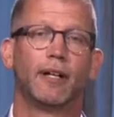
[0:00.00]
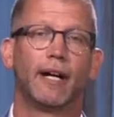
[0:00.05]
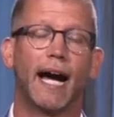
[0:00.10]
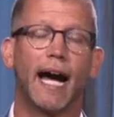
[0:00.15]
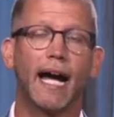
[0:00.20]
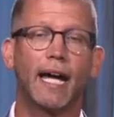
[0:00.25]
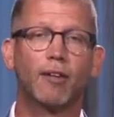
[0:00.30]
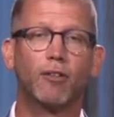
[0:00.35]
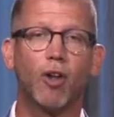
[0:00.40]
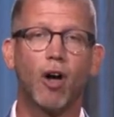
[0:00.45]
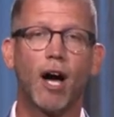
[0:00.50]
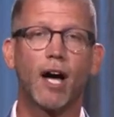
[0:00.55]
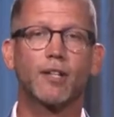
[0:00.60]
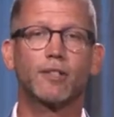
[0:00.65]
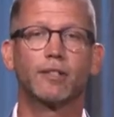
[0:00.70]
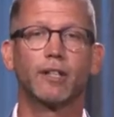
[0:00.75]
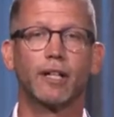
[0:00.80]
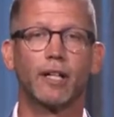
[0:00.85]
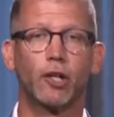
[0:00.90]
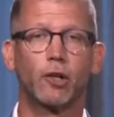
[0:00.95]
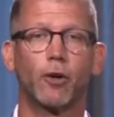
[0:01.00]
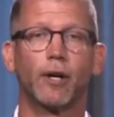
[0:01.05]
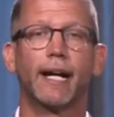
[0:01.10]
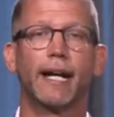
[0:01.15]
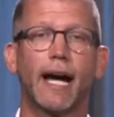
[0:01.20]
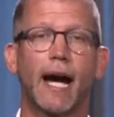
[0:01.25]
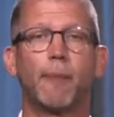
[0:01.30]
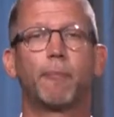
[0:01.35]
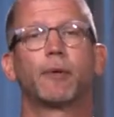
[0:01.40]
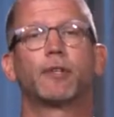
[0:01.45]
I had lost a
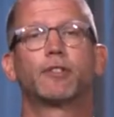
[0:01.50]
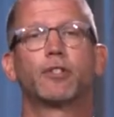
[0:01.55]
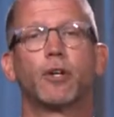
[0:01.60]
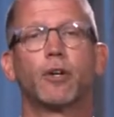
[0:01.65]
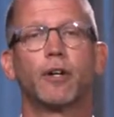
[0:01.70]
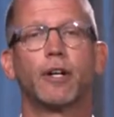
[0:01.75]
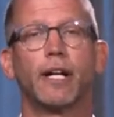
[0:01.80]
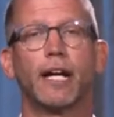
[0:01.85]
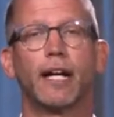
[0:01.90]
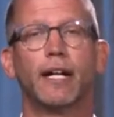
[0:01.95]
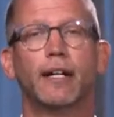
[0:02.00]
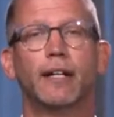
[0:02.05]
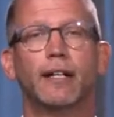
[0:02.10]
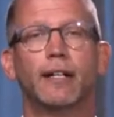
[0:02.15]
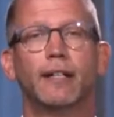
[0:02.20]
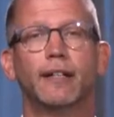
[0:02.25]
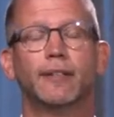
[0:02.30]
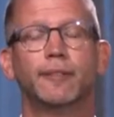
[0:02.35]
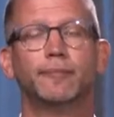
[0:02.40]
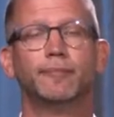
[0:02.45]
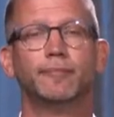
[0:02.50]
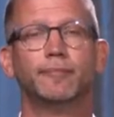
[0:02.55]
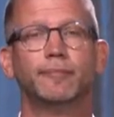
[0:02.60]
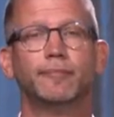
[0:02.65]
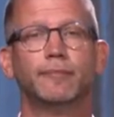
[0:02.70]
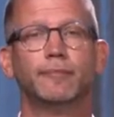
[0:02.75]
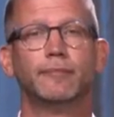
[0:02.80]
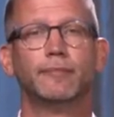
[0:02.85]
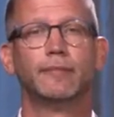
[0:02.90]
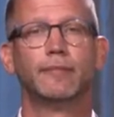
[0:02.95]
great opportunity.
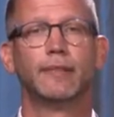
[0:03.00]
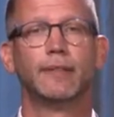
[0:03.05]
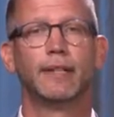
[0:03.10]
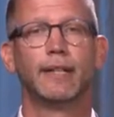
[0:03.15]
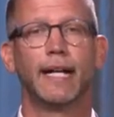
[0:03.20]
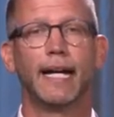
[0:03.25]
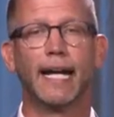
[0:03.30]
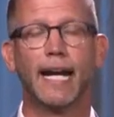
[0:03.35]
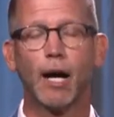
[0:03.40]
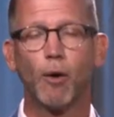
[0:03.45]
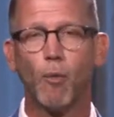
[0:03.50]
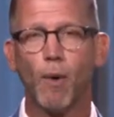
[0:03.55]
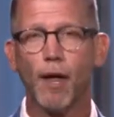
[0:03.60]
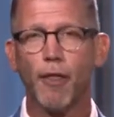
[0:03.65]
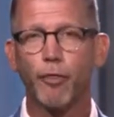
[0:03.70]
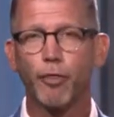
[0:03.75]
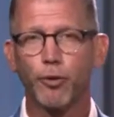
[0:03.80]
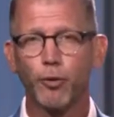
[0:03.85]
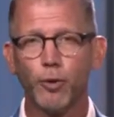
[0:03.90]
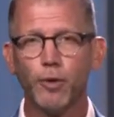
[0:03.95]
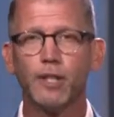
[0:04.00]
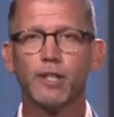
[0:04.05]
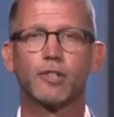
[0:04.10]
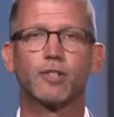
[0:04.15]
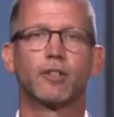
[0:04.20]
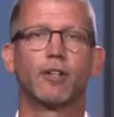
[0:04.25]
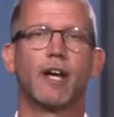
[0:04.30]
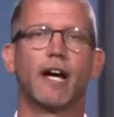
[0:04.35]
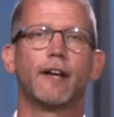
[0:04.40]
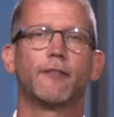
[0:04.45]
And I went through
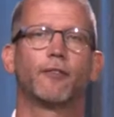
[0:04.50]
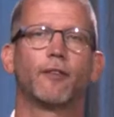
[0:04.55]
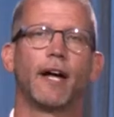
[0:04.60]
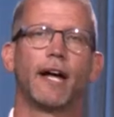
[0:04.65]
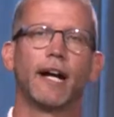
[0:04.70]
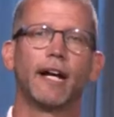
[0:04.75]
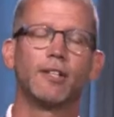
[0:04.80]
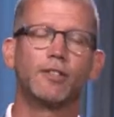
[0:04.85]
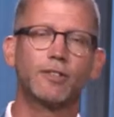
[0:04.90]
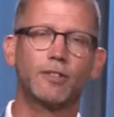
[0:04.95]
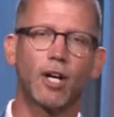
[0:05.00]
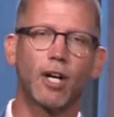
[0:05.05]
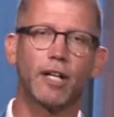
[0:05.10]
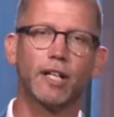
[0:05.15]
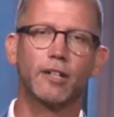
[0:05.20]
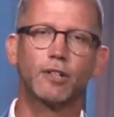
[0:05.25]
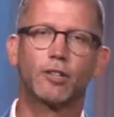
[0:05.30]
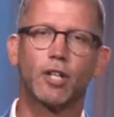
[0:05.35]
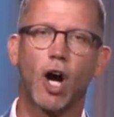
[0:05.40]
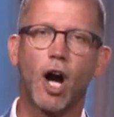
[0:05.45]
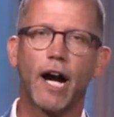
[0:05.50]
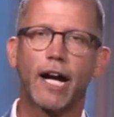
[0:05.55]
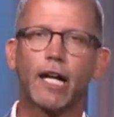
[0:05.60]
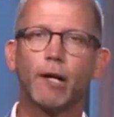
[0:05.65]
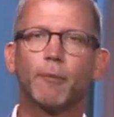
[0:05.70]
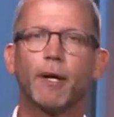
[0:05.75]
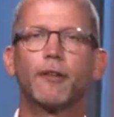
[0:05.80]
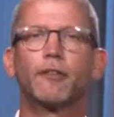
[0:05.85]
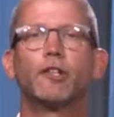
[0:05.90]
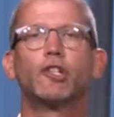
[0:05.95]
this lifeline. And I started talking
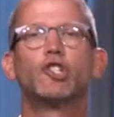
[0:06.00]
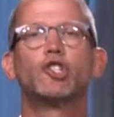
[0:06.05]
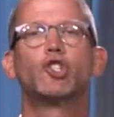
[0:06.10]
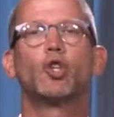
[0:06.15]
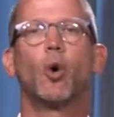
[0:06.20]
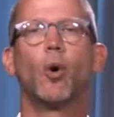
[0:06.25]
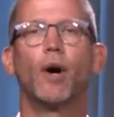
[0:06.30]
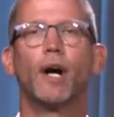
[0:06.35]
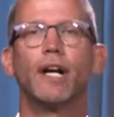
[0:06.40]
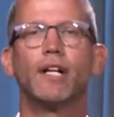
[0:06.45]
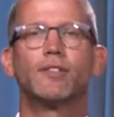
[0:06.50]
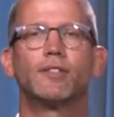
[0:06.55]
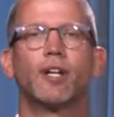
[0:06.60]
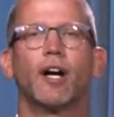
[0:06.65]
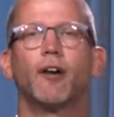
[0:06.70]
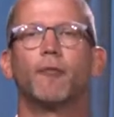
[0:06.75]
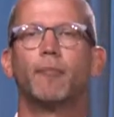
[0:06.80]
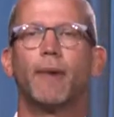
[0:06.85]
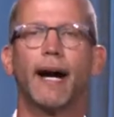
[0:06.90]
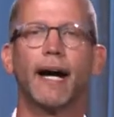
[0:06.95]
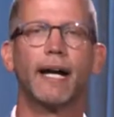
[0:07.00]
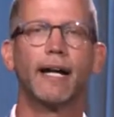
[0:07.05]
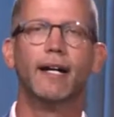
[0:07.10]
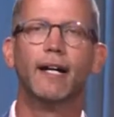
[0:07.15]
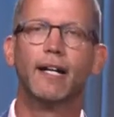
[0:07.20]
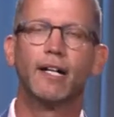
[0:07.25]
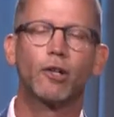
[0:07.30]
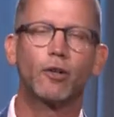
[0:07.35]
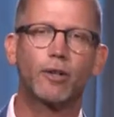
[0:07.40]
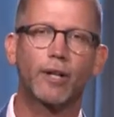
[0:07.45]
about the joys of my
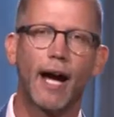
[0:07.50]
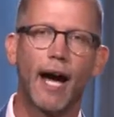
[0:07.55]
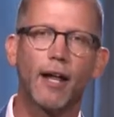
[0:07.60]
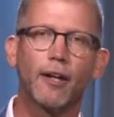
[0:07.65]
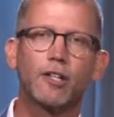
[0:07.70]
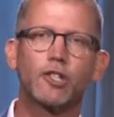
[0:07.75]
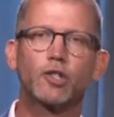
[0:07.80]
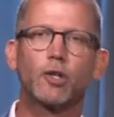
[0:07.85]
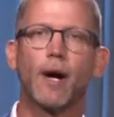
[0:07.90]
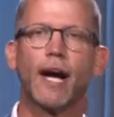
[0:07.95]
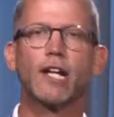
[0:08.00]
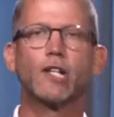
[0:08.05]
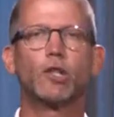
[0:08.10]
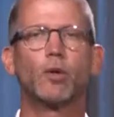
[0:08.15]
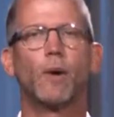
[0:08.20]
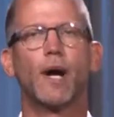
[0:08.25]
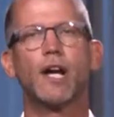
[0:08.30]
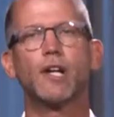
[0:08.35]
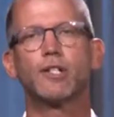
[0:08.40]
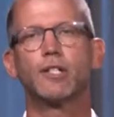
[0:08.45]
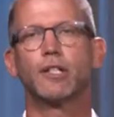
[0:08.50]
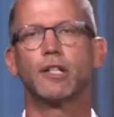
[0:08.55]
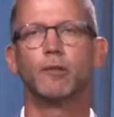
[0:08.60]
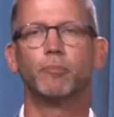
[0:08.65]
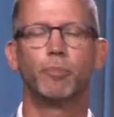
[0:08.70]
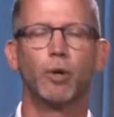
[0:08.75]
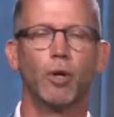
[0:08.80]
college graduation and